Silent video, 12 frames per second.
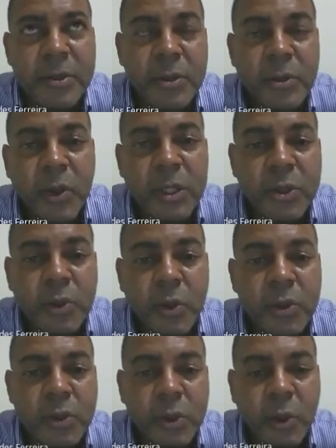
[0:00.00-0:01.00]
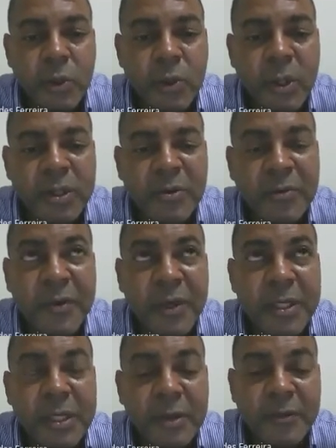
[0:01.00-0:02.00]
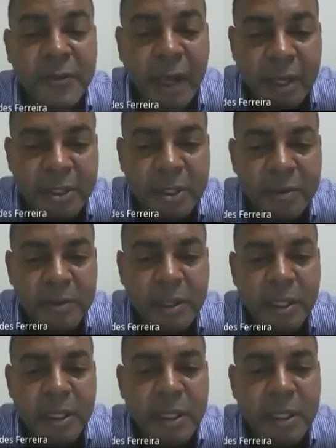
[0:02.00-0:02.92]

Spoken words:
so you want to control, you want to fix the inflection,